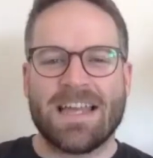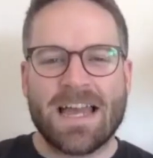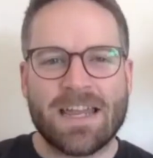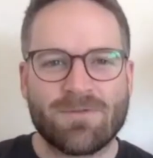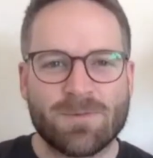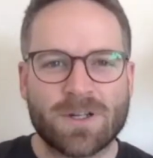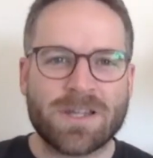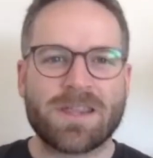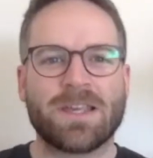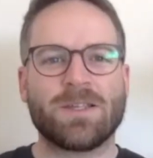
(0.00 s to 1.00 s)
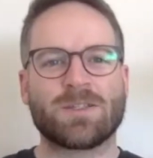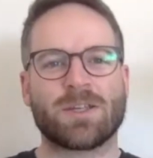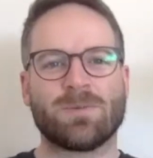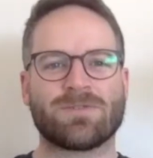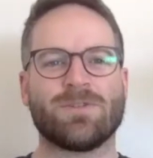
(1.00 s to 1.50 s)
everybody. Thank you
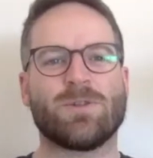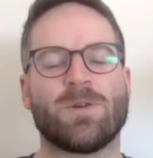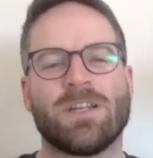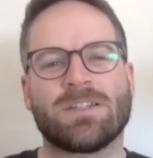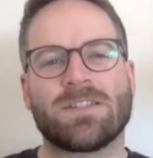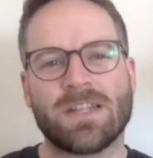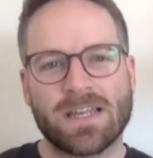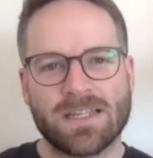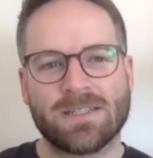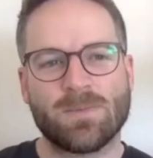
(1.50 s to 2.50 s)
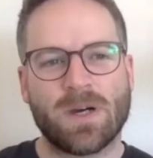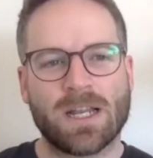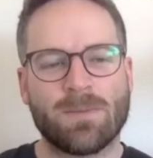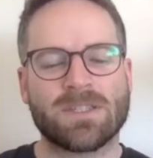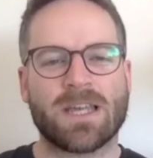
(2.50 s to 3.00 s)
so much for joining us today. My
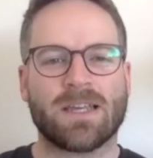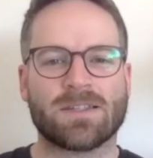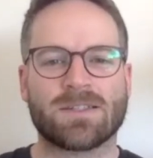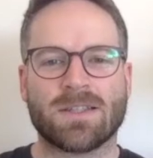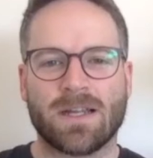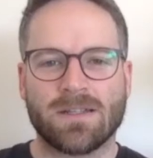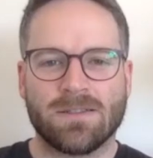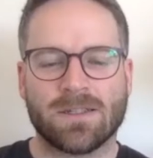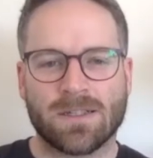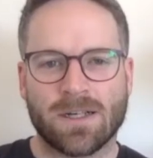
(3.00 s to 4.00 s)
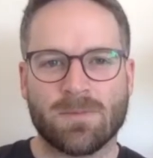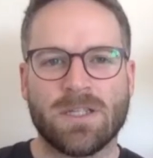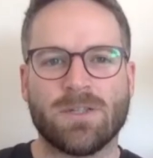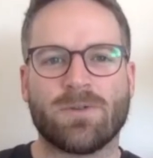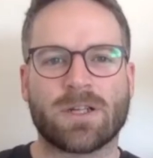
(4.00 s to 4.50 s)
name is Angus Slatton, and I'm the
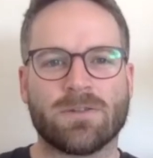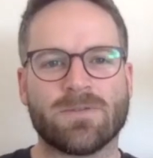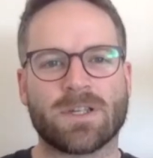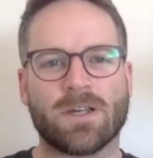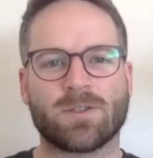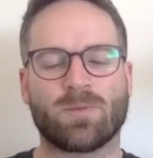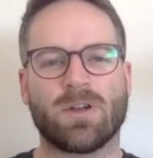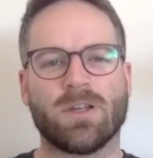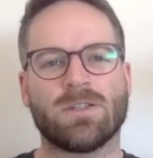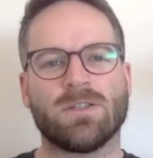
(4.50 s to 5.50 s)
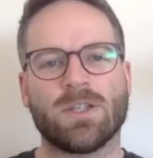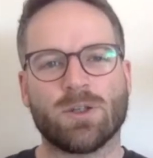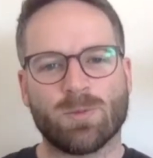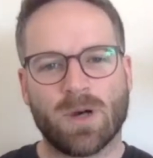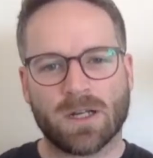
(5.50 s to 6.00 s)
Director of Sales Operations
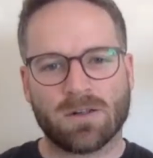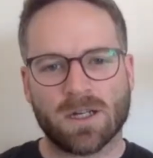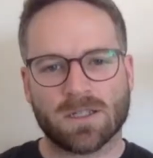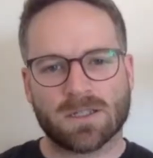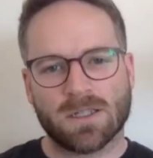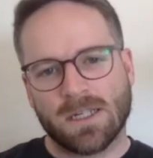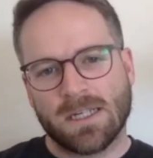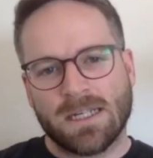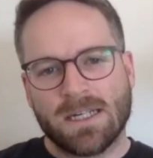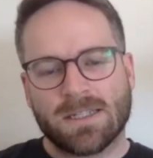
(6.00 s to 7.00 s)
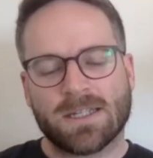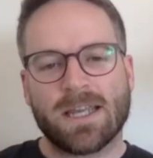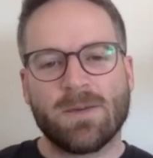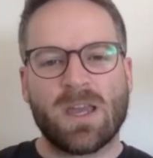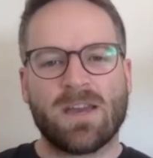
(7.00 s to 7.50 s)
here at PartnerEyes.
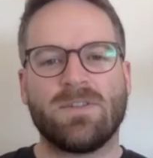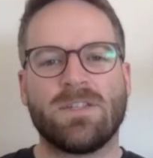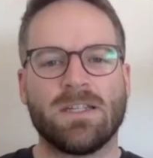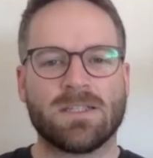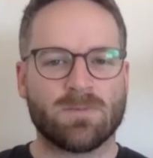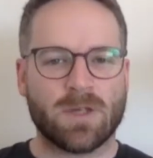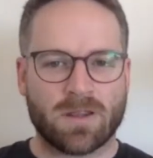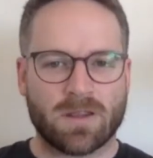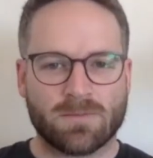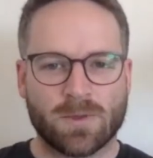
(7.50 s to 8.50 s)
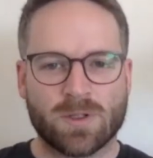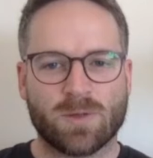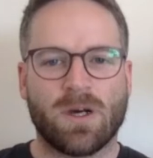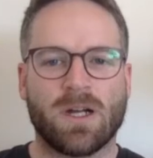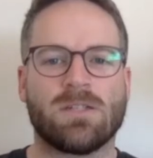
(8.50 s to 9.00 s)
Today we have Dean Smith, who's the
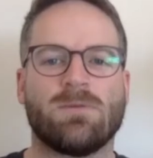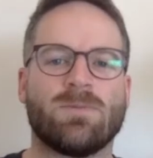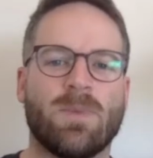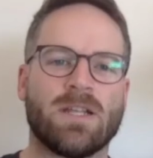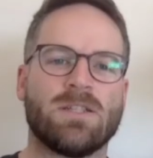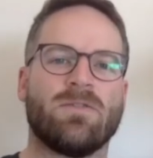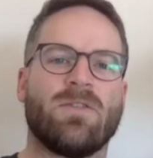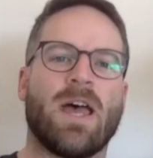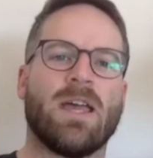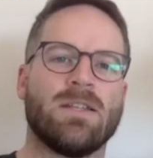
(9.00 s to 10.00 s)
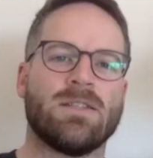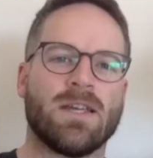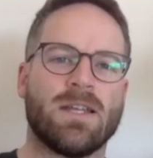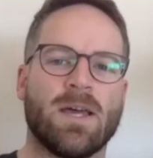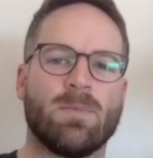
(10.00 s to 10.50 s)
Partnerships Manager for
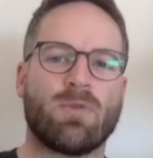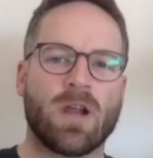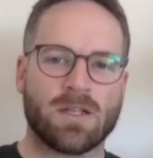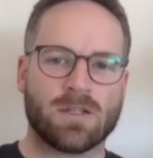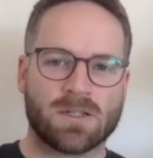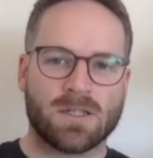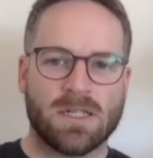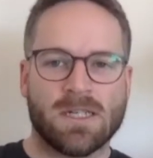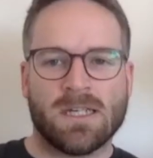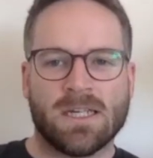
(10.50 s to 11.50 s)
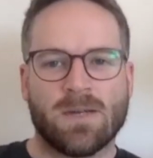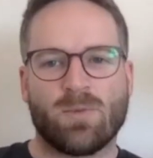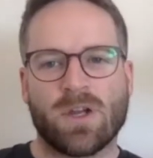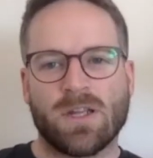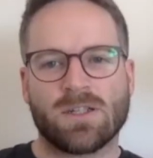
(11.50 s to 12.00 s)
ANZ at Branch. And
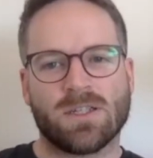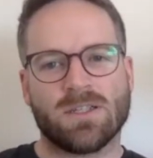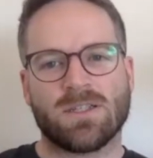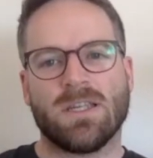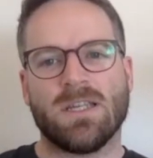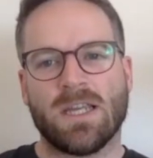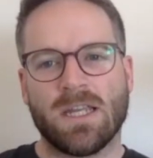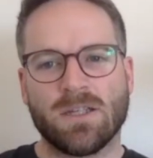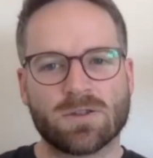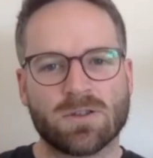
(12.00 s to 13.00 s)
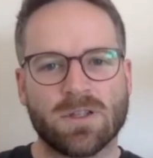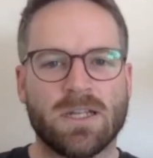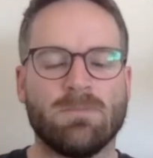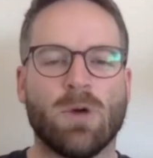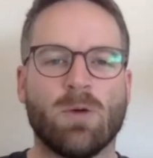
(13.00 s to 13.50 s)
Branch is the
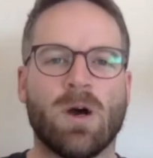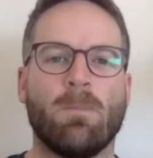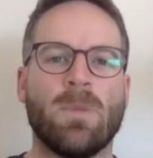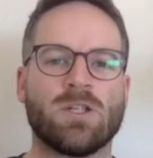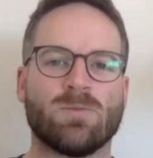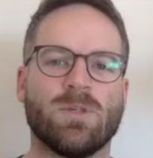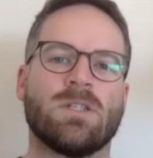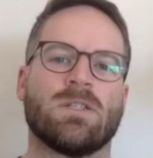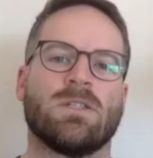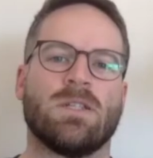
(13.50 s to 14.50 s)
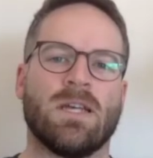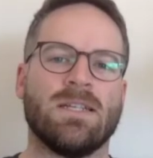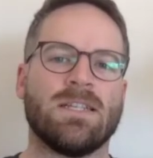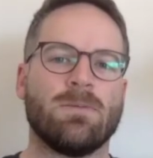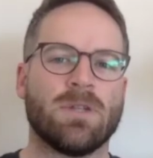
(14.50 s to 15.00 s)
industry-leading mobile measurement
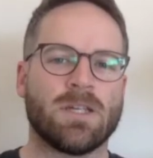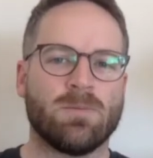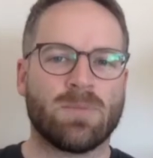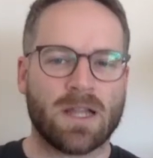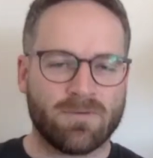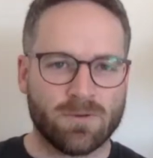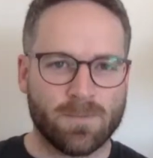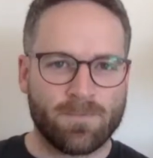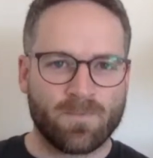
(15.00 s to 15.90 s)
and deep linking platform.